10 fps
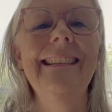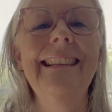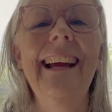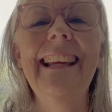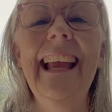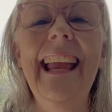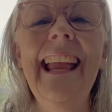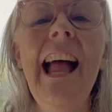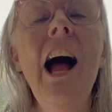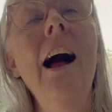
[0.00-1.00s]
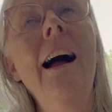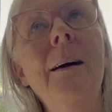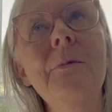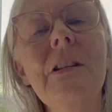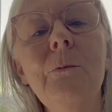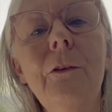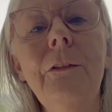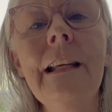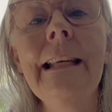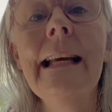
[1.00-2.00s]
Okay, just
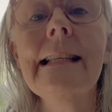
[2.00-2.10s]
waffling now,